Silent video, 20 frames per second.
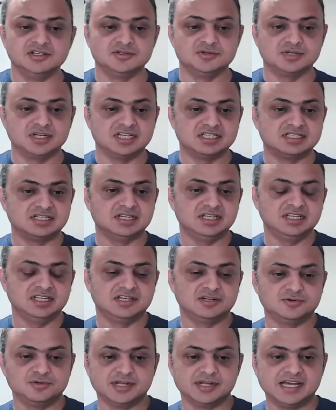to custody
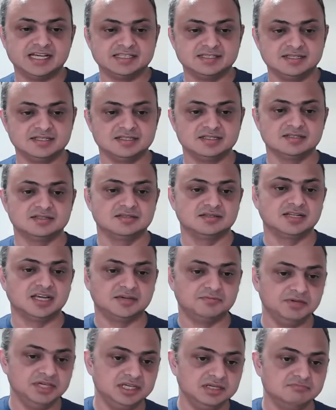their own assets,
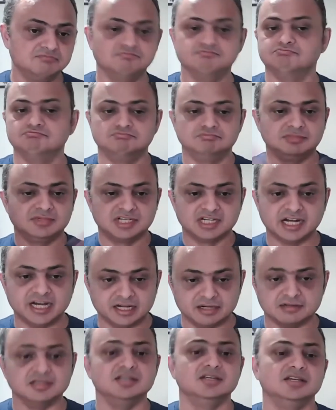like me,
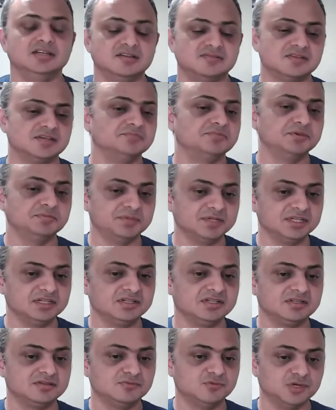great if some
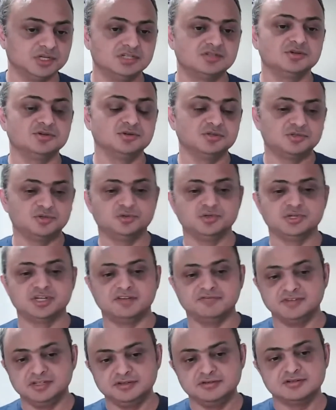people want to go through
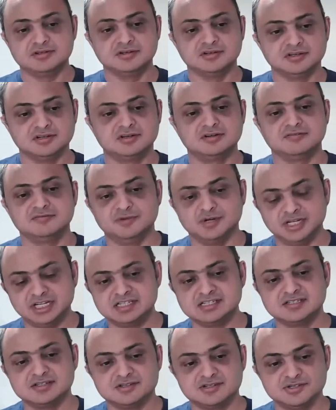Revolut or
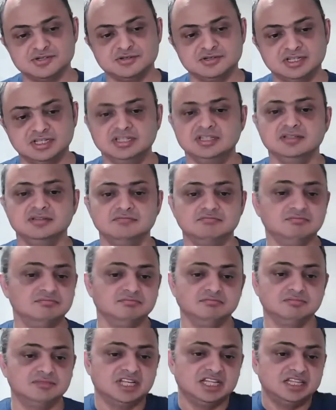wallets or so
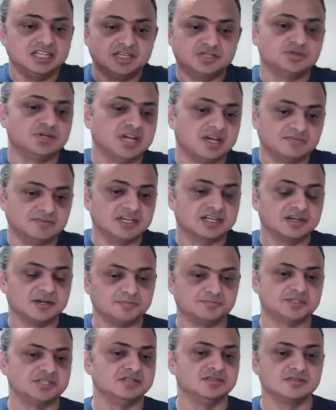on, then they should have that
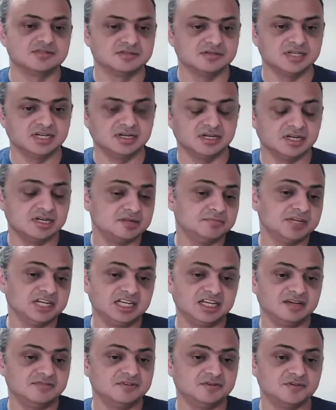option. So
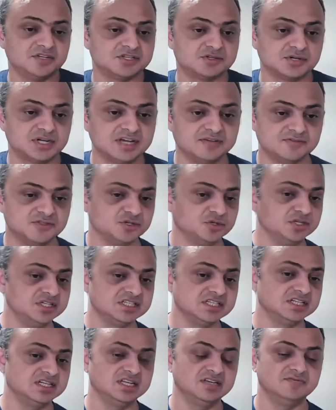ultimately, everyone should have
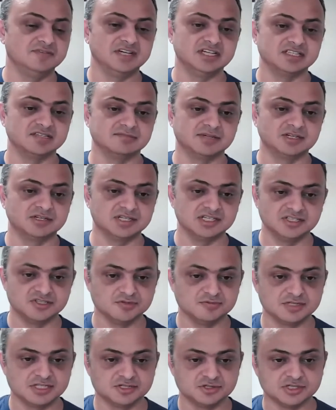choice, and DeFi is about
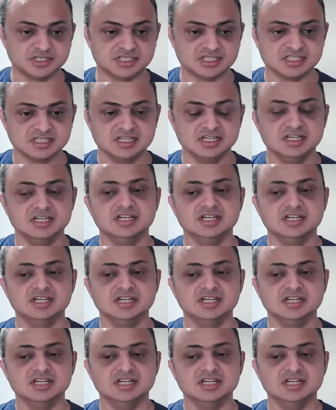consumer choice.